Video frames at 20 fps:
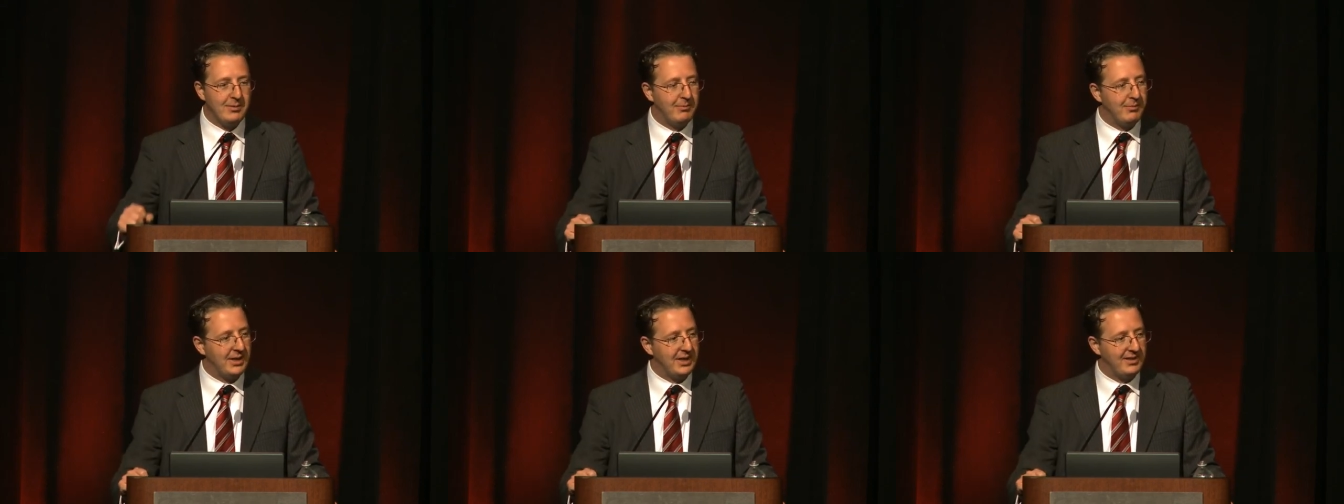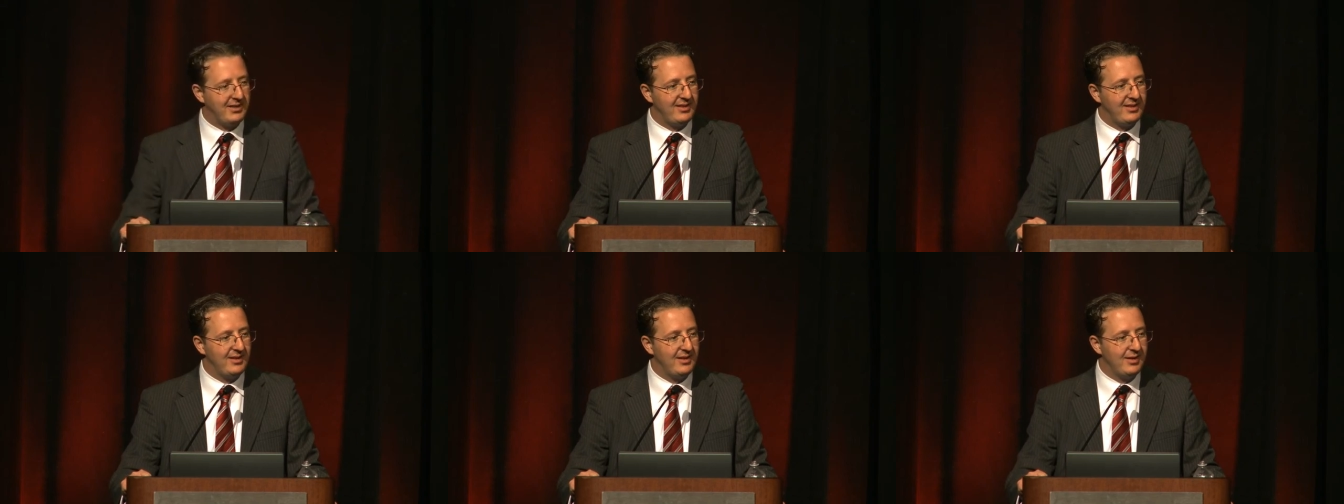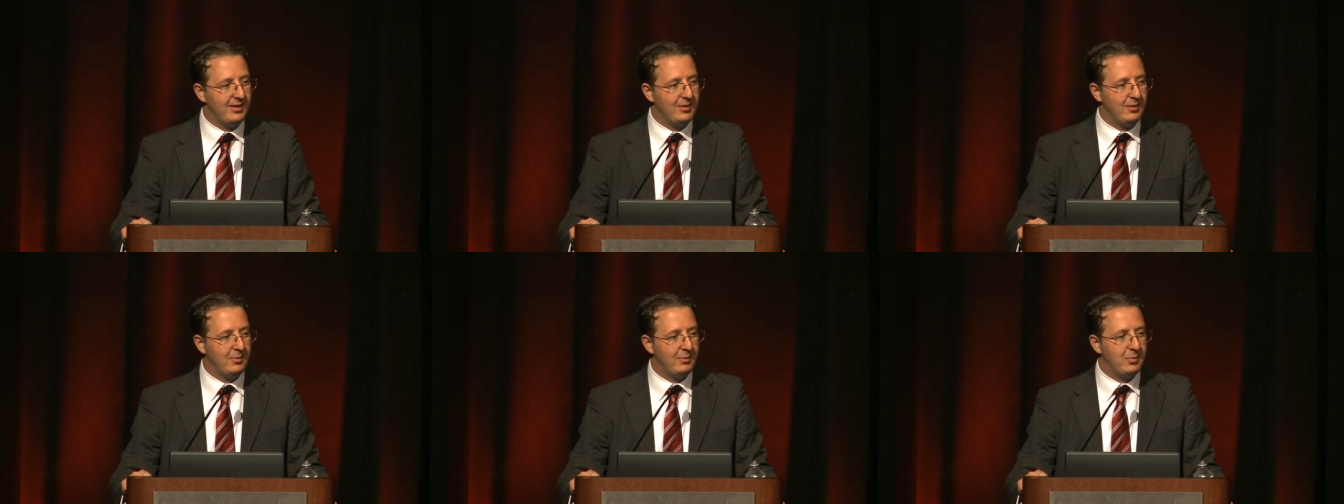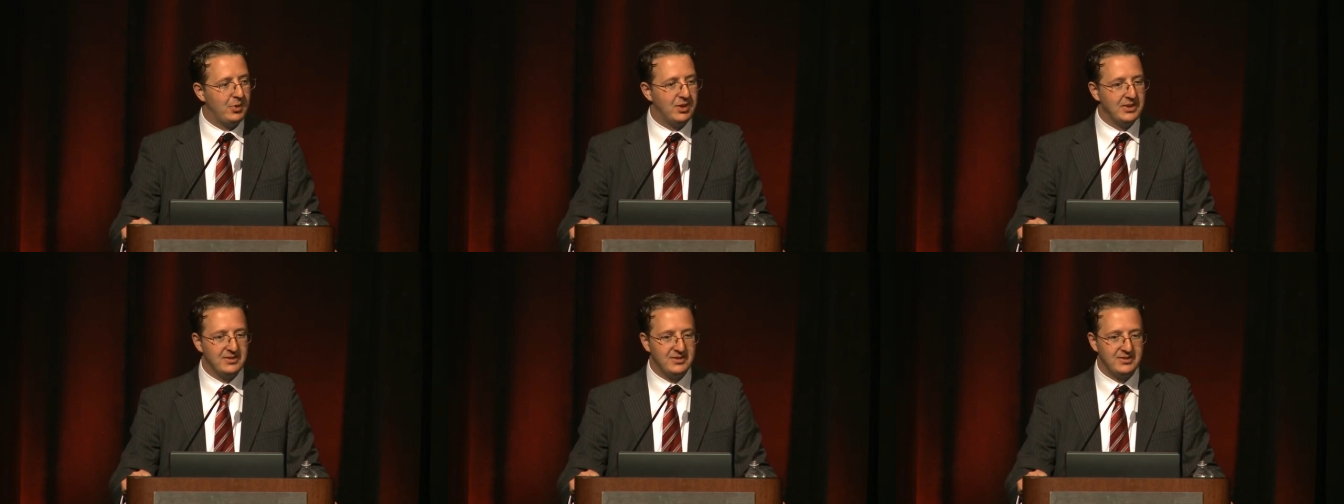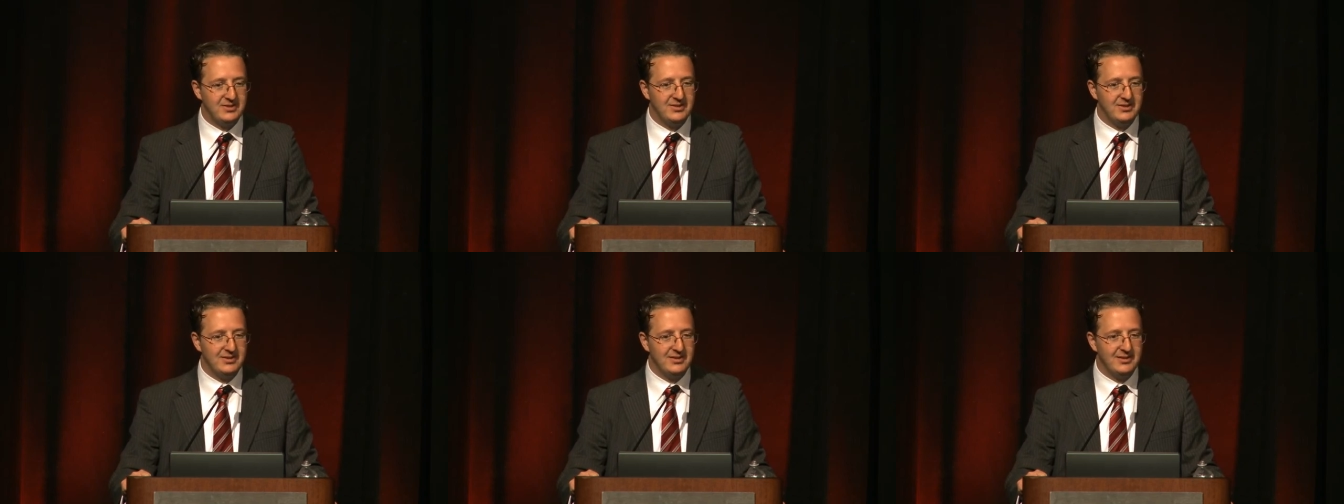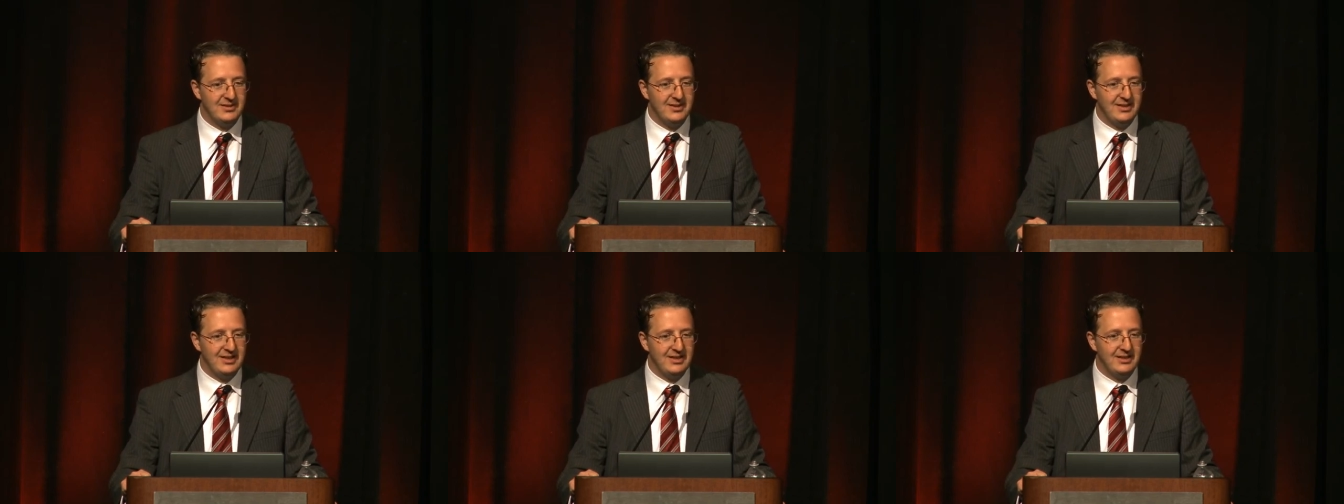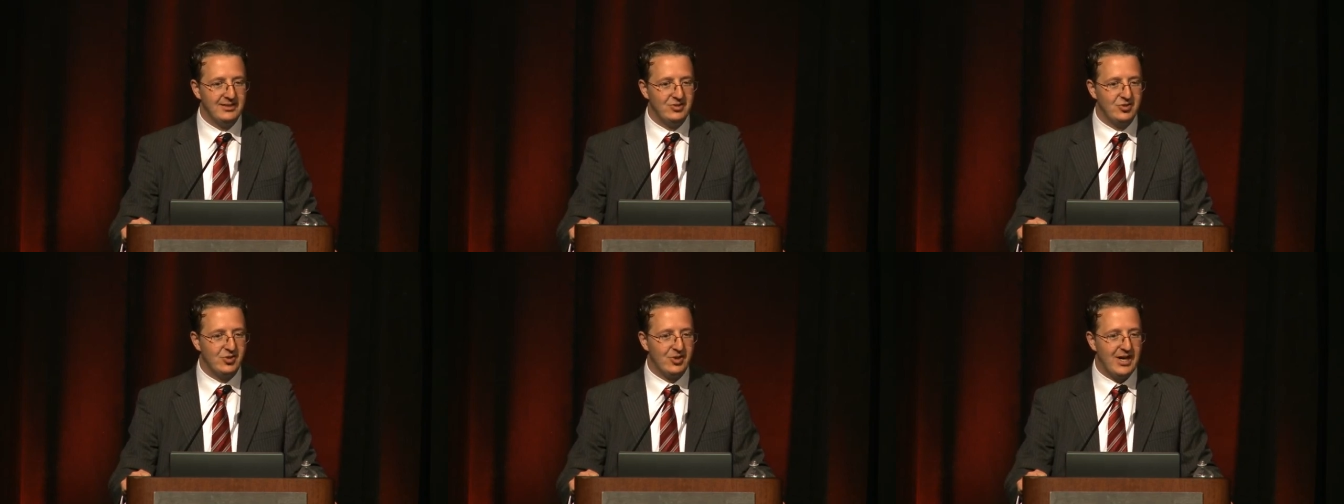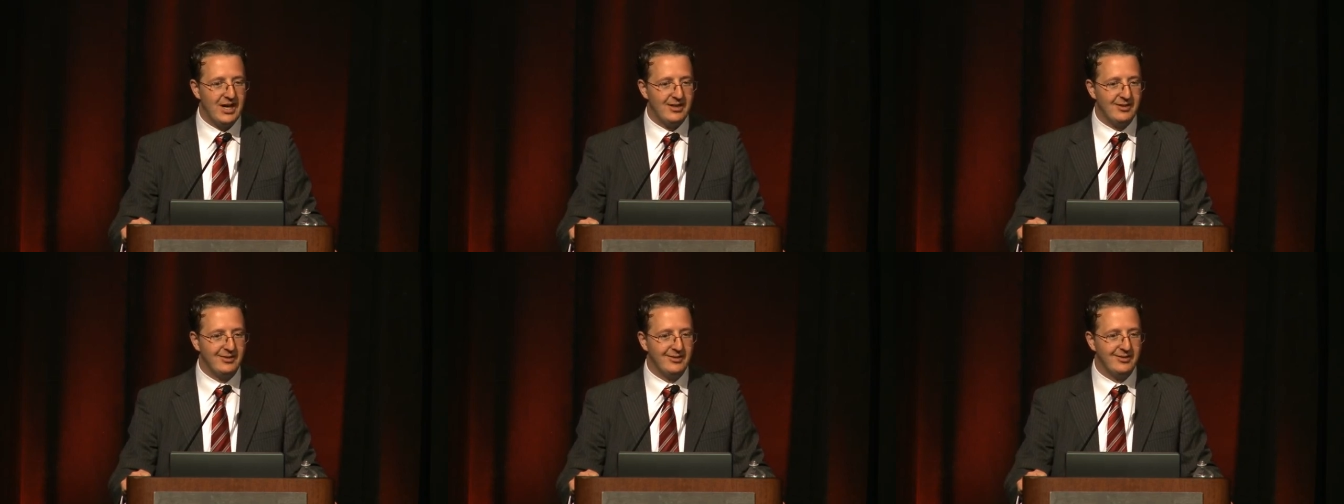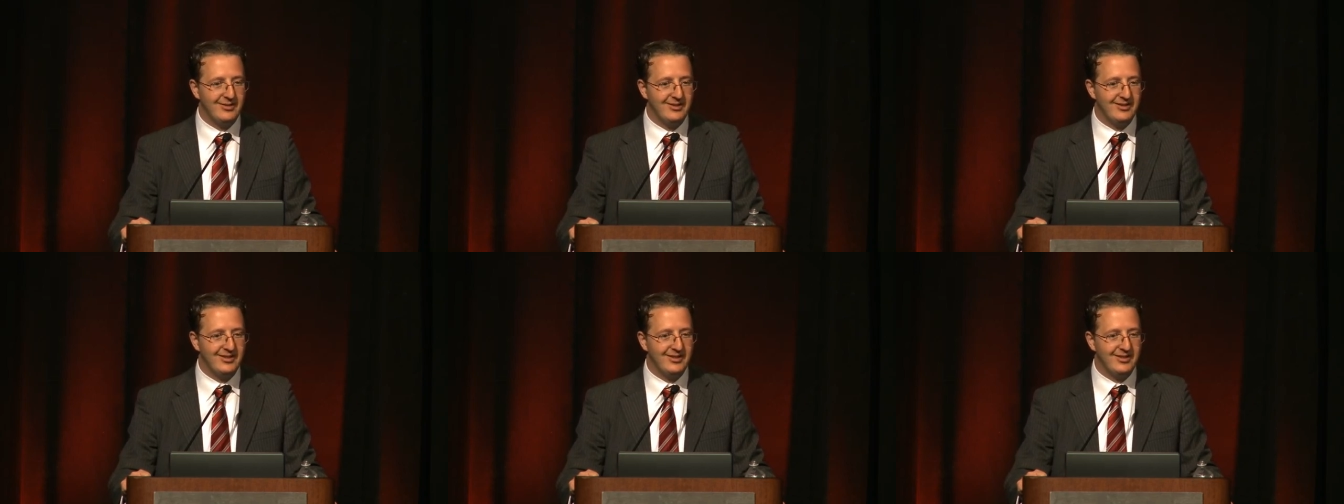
month puts in the straddle.